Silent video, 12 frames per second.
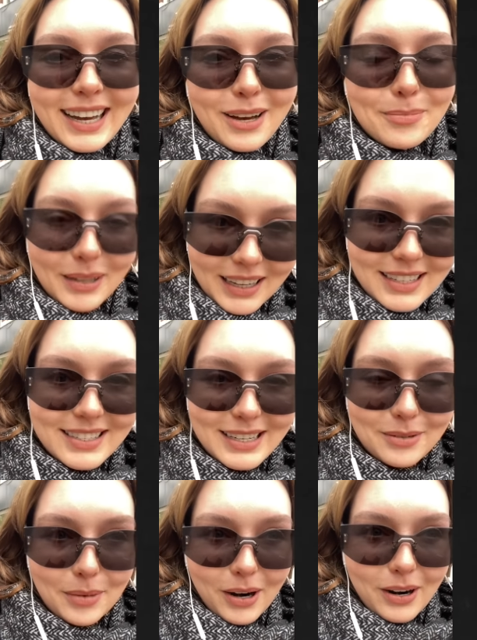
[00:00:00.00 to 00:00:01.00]
But let's see
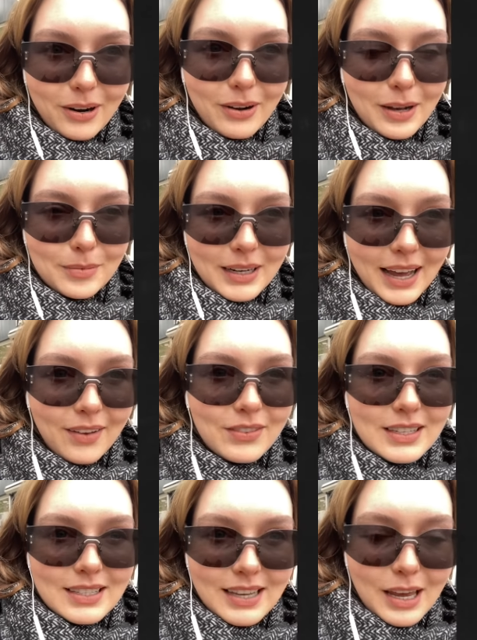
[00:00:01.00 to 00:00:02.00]
tomorrow. I'm gonna have the
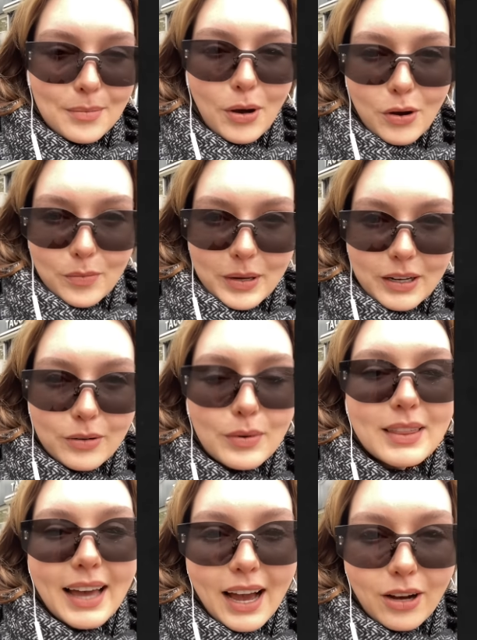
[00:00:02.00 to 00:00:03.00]
same oatmeal
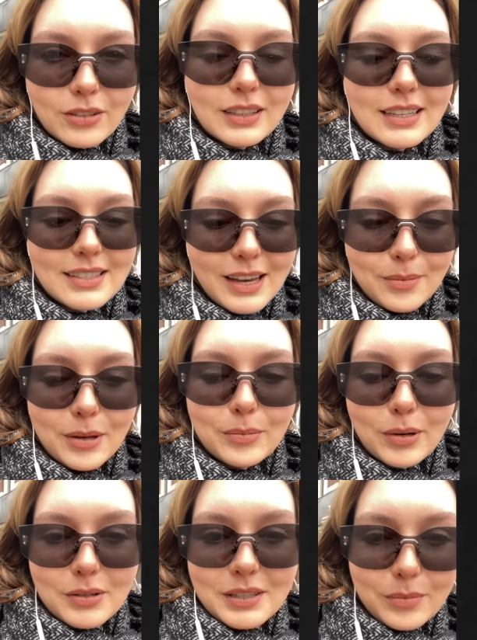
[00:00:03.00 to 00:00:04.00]
without the salmon
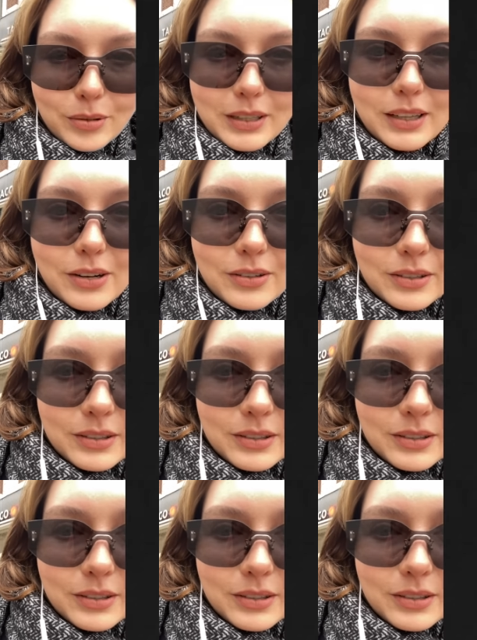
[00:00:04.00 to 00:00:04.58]
protein preload.